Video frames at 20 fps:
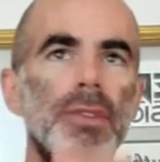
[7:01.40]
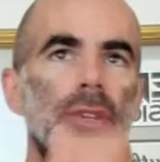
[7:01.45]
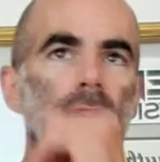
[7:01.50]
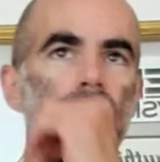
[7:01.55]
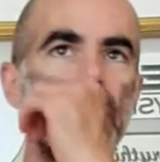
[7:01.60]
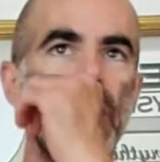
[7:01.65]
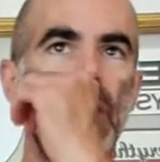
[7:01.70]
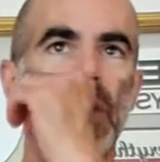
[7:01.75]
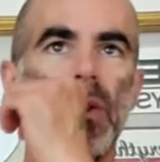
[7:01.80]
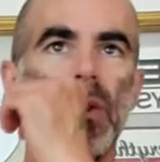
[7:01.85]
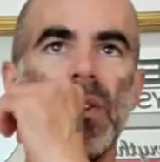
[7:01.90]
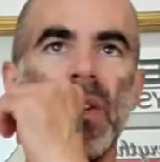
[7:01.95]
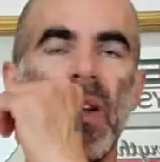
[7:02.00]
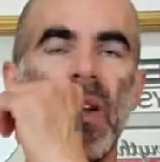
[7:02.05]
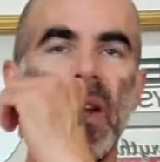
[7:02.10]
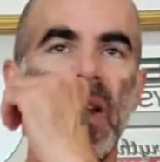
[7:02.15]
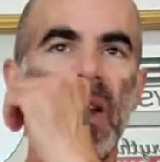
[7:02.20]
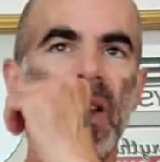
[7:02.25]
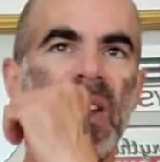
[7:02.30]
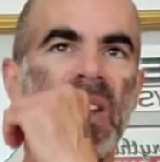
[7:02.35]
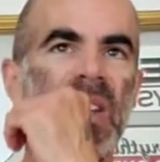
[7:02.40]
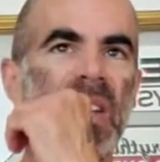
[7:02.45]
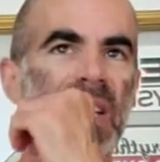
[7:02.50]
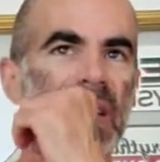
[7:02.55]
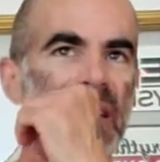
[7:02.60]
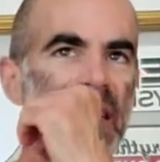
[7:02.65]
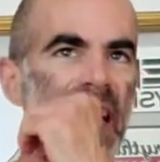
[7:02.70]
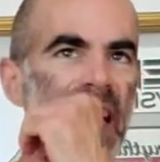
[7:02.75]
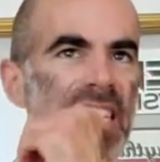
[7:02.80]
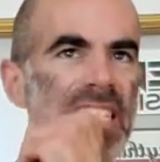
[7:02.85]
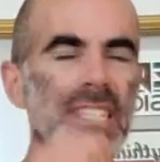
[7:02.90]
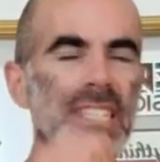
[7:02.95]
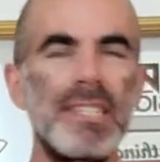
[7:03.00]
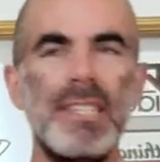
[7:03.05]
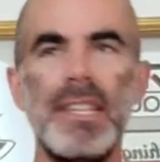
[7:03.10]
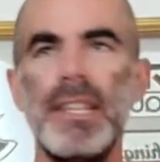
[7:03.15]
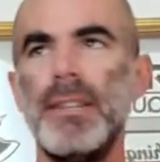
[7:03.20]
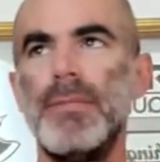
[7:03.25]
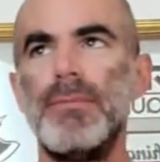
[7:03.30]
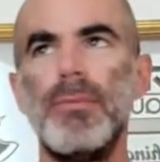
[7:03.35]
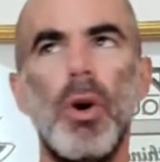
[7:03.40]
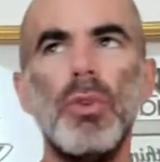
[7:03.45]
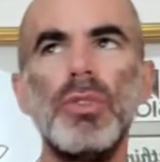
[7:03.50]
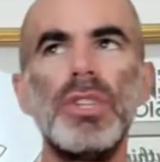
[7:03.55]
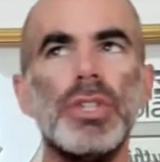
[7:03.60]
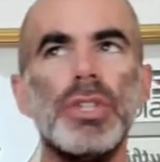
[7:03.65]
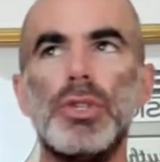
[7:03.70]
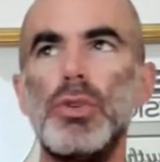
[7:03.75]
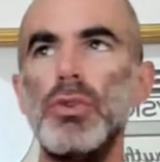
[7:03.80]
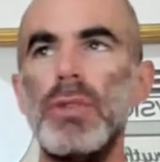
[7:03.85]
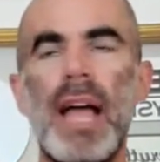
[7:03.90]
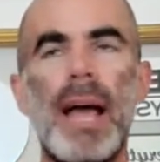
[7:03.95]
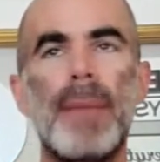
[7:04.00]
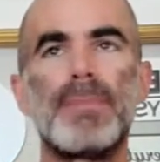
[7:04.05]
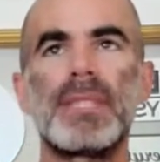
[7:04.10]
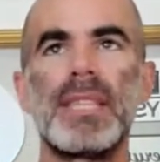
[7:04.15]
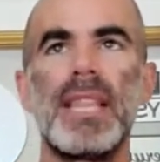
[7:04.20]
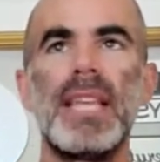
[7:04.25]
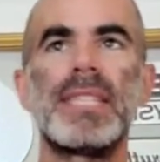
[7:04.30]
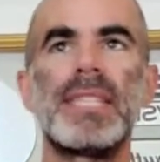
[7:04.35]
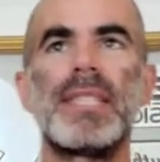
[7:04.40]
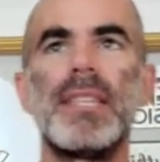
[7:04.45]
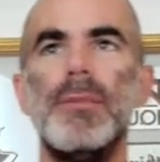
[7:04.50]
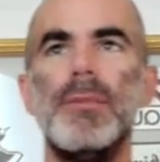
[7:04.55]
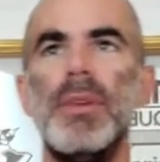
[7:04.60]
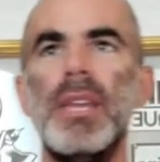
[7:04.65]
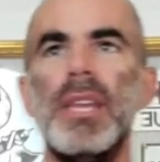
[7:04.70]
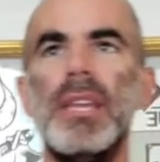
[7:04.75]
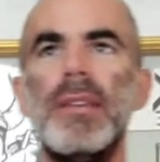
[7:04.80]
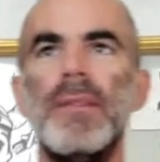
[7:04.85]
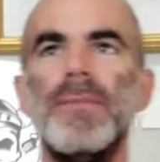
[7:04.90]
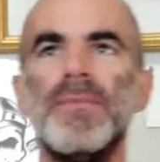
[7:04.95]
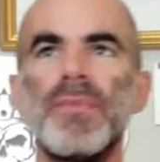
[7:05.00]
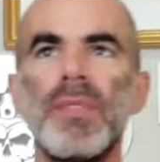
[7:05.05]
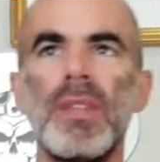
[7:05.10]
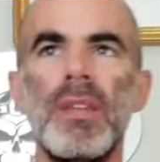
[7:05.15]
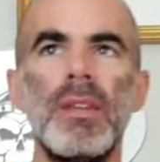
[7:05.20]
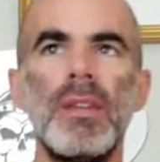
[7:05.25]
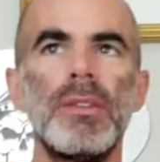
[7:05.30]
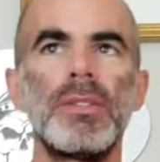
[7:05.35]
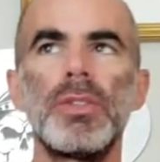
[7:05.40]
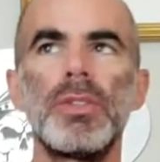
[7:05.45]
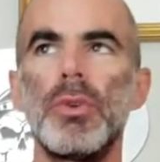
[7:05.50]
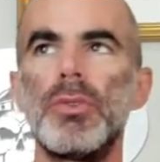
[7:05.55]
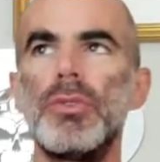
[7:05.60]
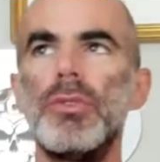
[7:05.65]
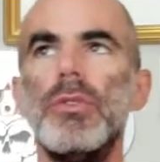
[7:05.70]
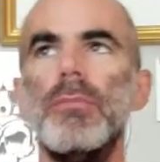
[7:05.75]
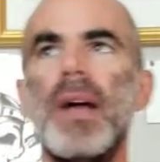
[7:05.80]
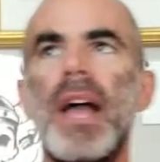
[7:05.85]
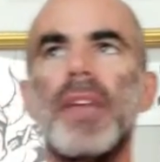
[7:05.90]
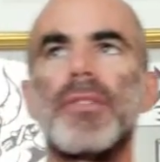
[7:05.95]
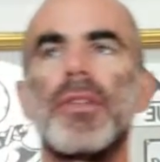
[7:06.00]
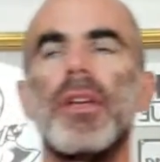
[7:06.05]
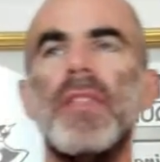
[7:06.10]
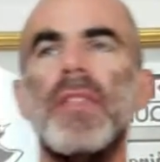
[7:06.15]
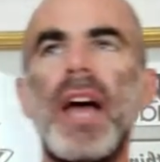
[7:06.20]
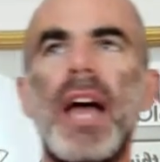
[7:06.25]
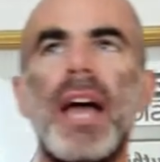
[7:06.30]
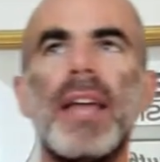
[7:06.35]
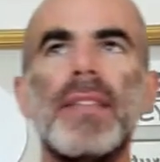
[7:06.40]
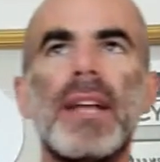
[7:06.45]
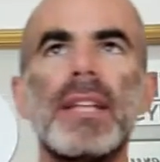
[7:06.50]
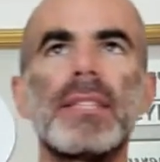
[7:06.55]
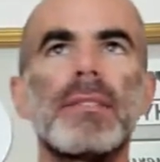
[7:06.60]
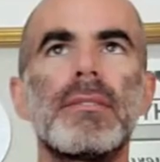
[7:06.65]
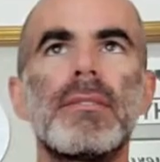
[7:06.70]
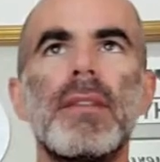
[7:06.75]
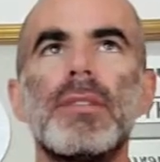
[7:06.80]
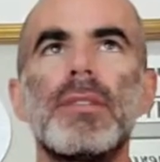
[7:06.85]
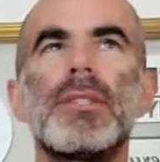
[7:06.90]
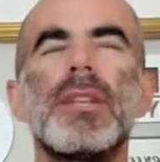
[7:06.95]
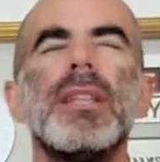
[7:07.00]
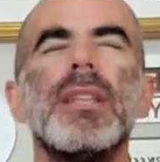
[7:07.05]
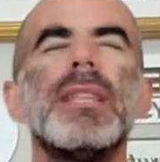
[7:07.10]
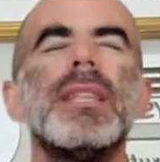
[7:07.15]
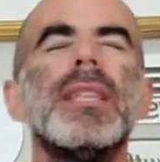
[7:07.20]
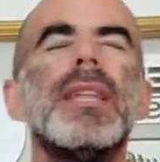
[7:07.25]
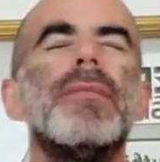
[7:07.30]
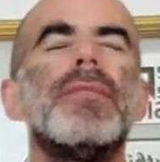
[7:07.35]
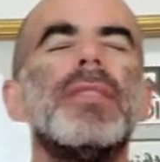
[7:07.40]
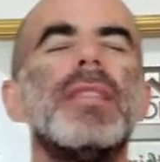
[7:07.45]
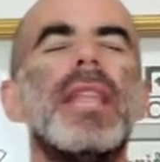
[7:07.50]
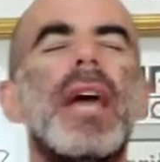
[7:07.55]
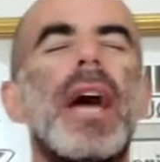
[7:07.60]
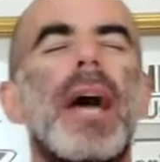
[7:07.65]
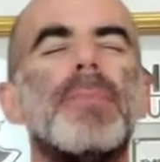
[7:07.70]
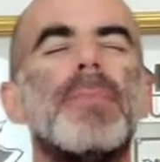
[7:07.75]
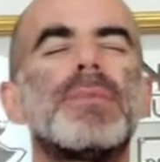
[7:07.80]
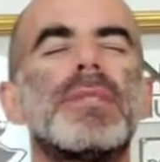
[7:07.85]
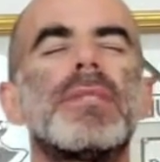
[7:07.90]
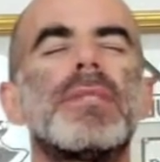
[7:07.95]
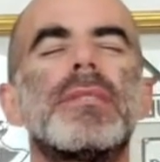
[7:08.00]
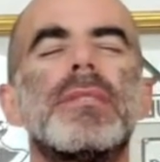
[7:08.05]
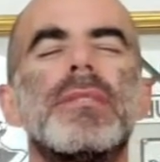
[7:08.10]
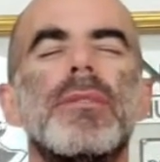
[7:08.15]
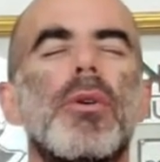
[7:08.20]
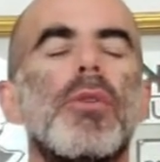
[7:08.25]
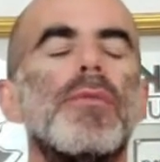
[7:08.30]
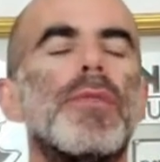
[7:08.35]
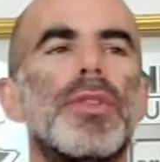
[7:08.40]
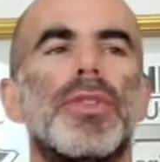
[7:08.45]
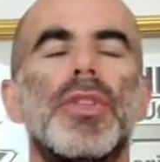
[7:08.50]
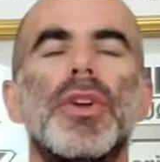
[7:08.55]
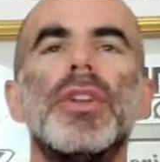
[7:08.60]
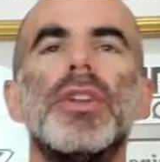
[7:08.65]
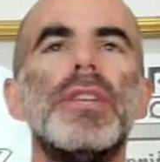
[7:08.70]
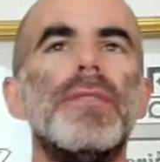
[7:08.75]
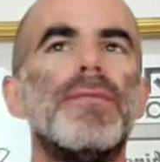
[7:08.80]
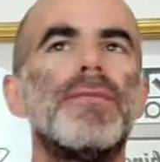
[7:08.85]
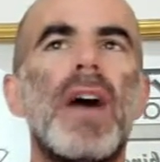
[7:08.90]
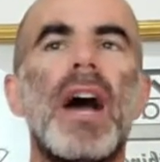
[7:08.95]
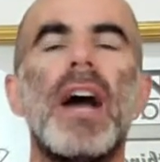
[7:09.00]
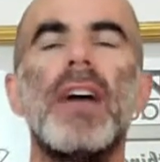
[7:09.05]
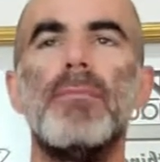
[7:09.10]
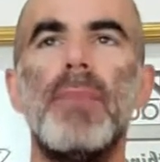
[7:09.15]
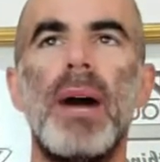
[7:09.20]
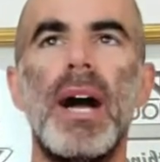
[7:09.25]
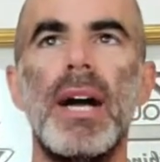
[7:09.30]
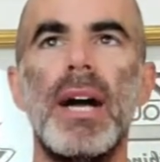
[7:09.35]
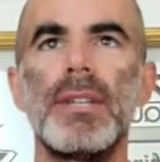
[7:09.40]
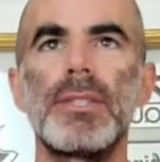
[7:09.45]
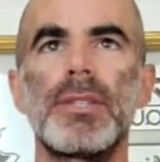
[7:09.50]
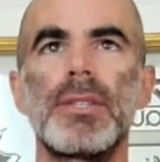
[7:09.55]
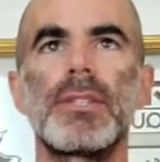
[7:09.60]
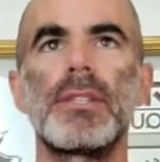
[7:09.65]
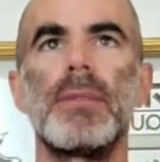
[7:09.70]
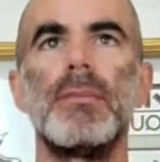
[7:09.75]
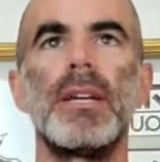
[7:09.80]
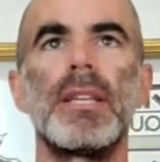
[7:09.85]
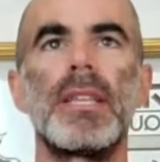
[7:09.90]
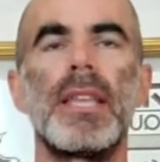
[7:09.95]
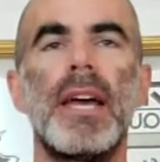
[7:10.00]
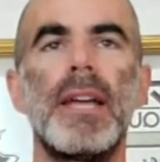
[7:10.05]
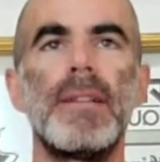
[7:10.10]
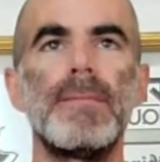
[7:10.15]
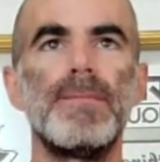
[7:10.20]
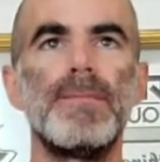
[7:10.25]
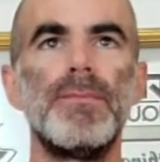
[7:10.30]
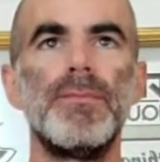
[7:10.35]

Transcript: years old. Tyson did only two laps less than me so do the math on that. That's that's 11 laps over 35 miles or something like that.